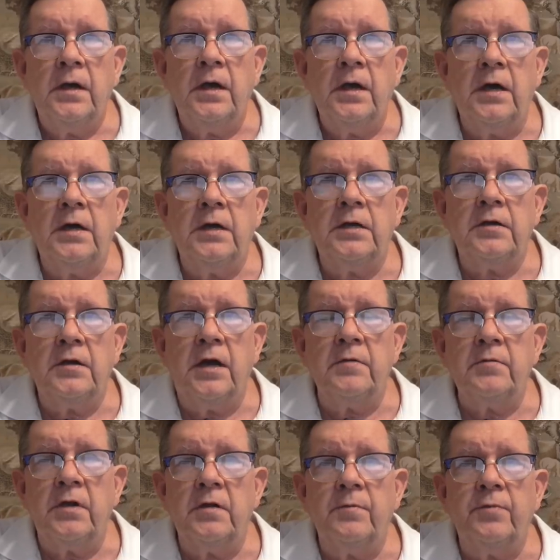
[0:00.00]
and
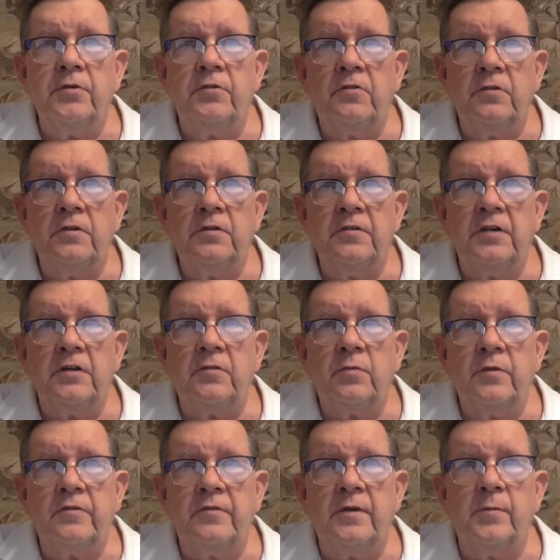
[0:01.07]
I'm going to put you in touch
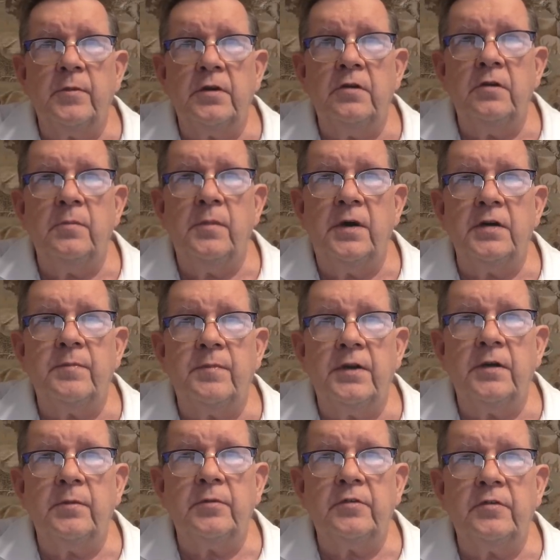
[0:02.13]
with someone who might be
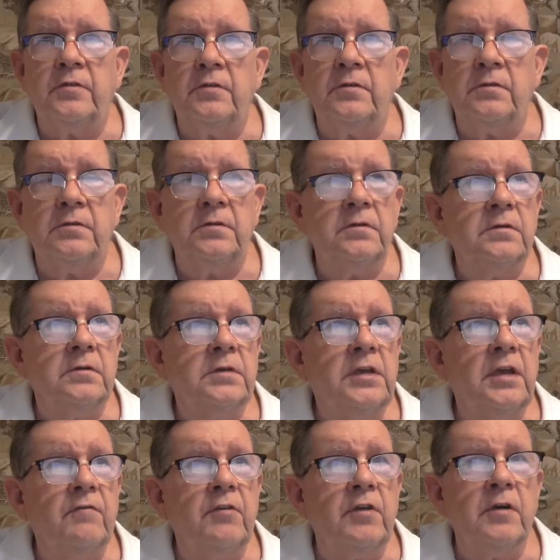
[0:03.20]
able to
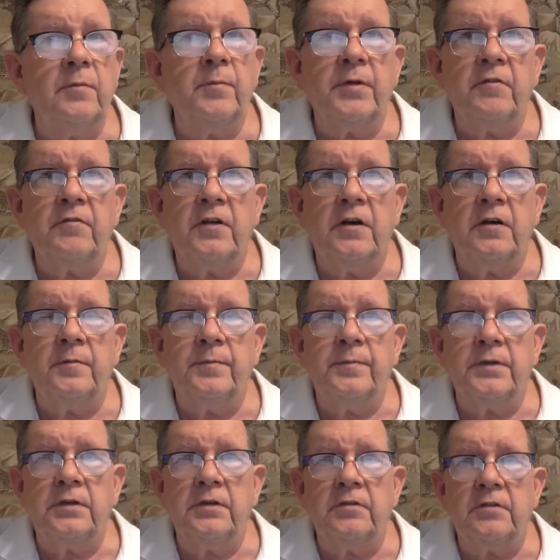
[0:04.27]
give you a bit of
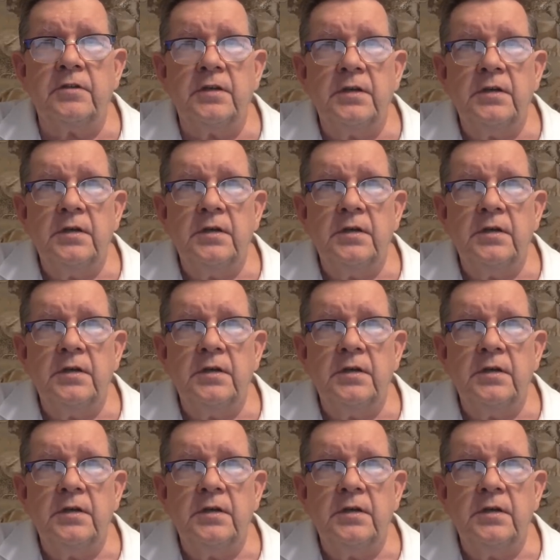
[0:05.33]
help, because